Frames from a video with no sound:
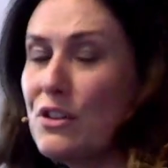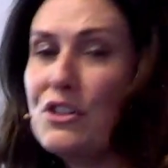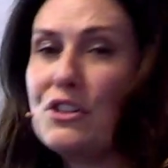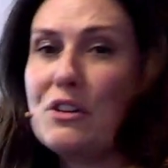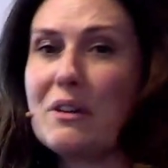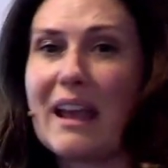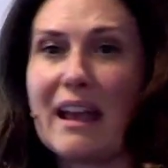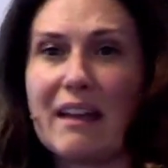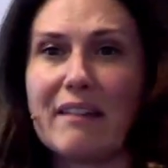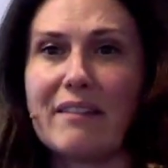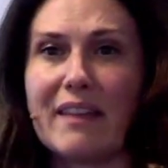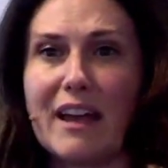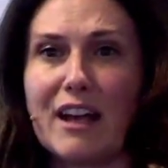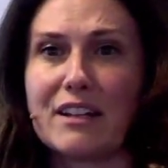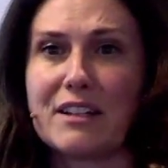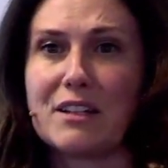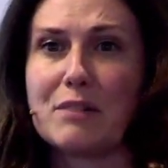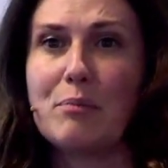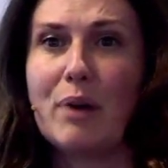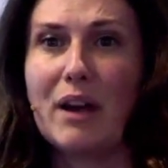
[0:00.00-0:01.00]
as you get
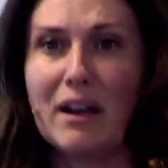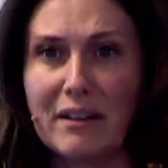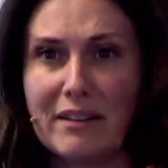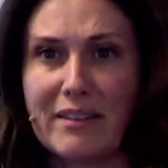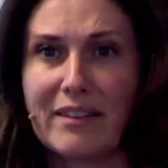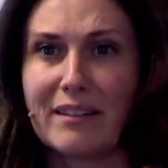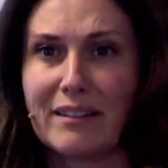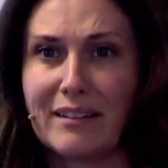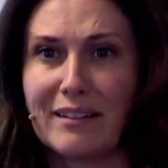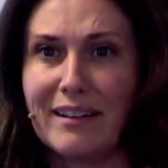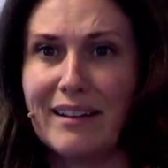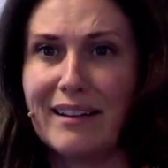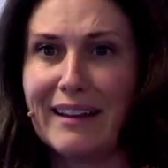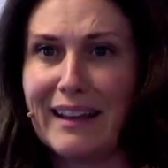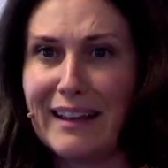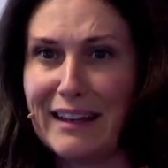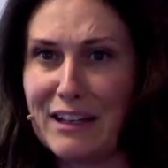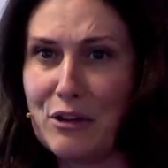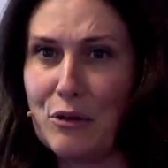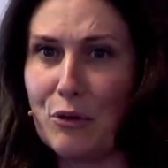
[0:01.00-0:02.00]
that person
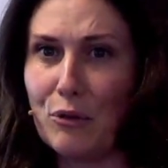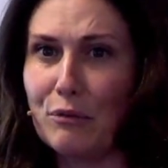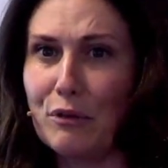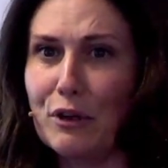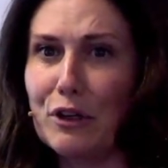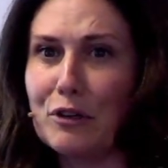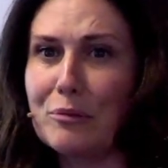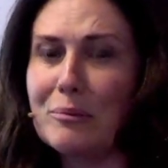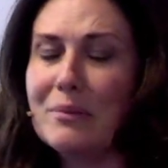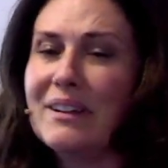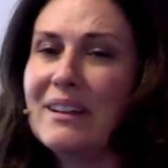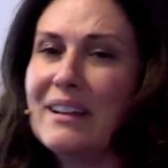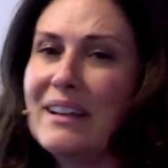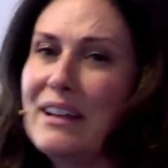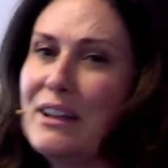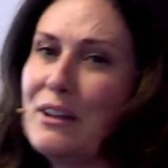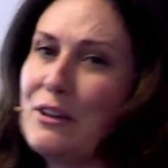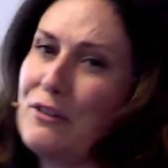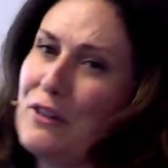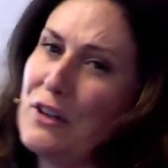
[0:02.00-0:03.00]
in your room,
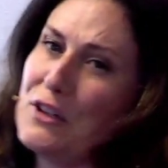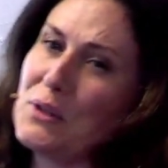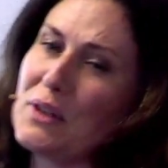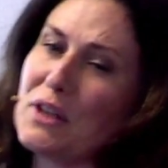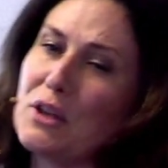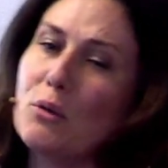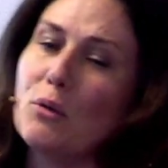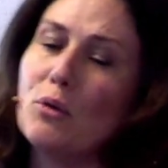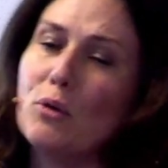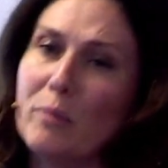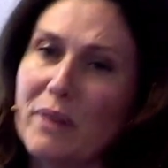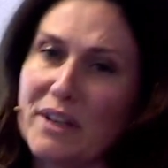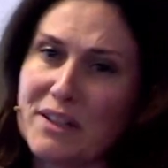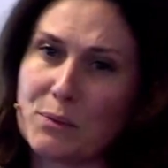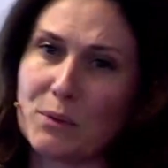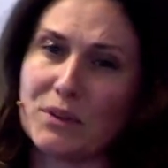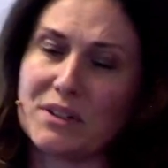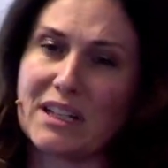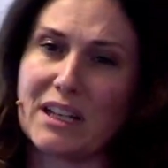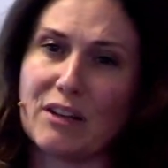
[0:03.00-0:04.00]
the first thing you almost
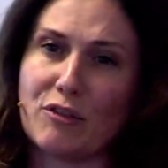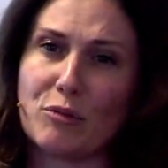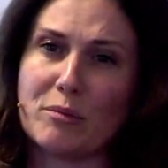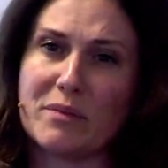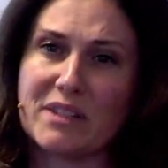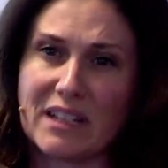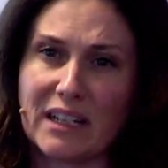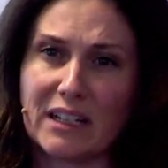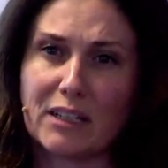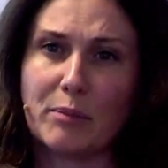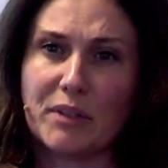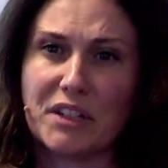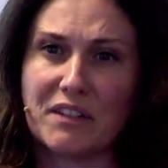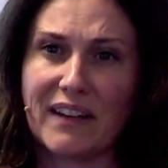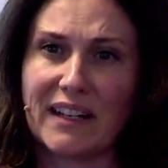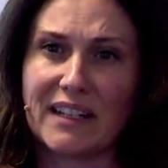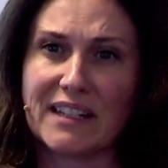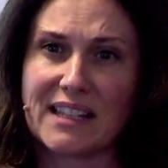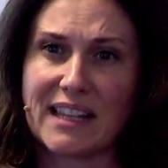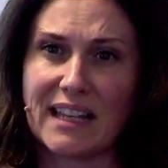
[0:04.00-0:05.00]
want to give them is a little bit of
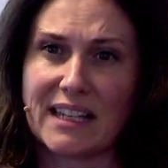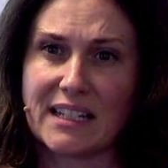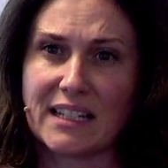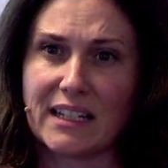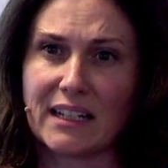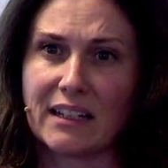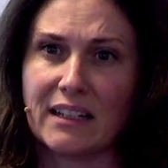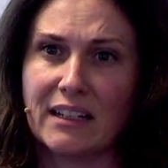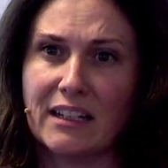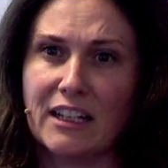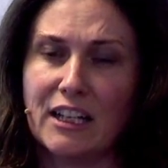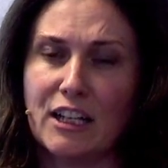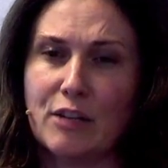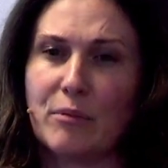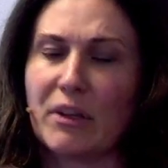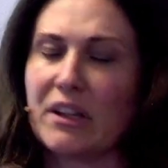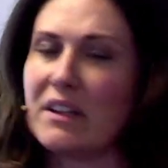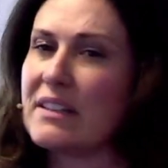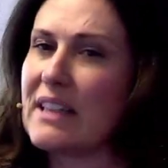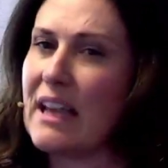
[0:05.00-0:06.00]
anesthetic
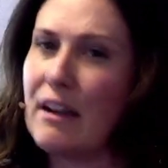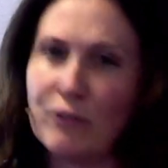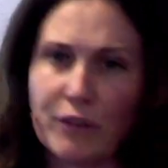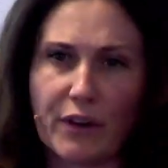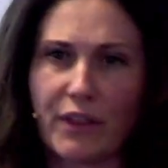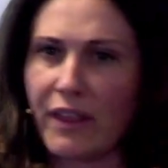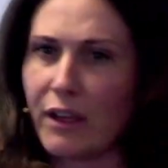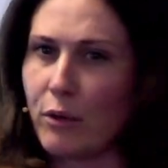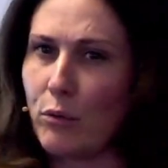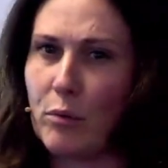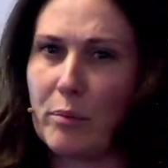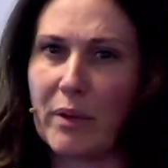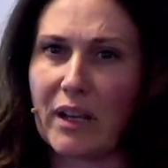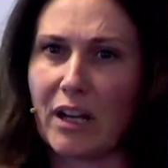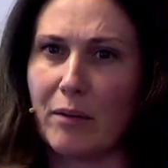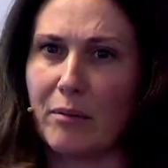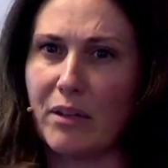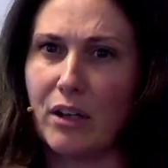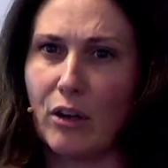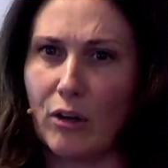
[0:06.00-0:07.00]
because everything will
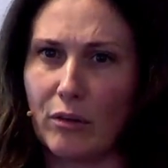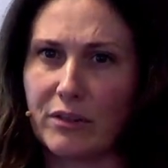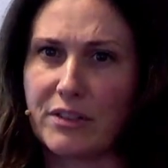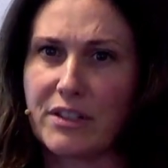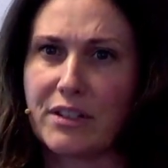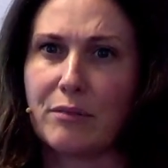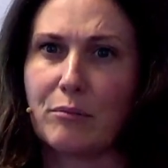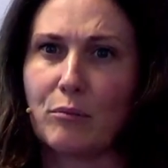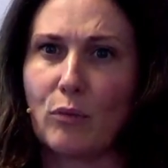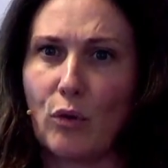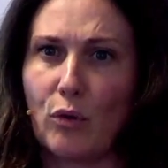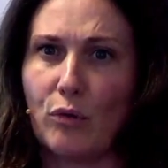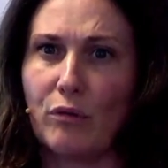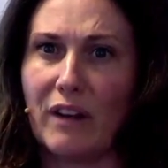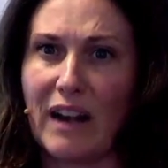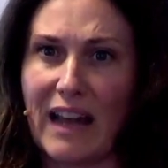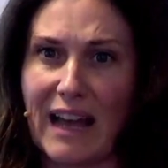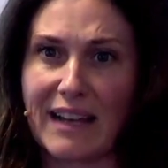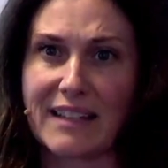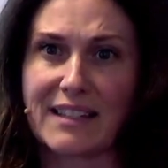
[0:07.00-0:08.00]
become a lot more
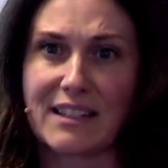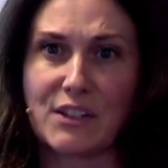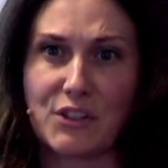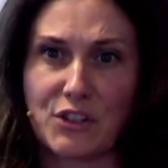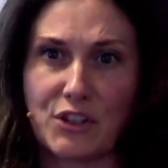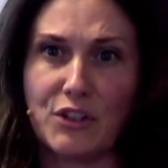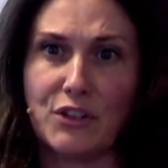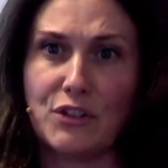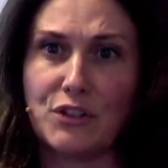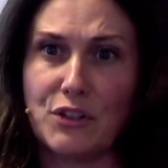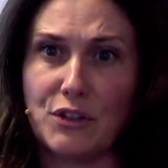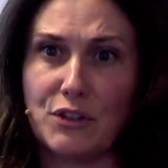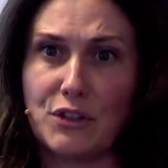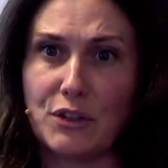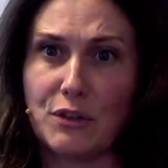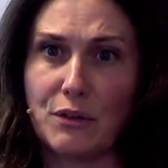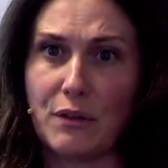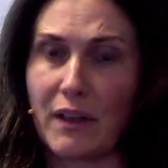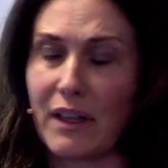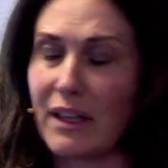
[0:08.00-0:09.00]
relaxed as soon as you
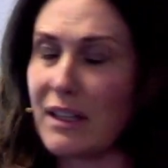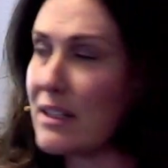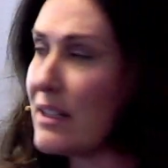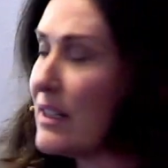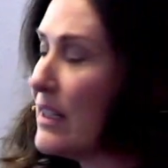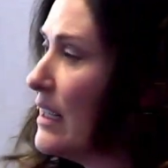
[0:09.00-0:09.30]
do that.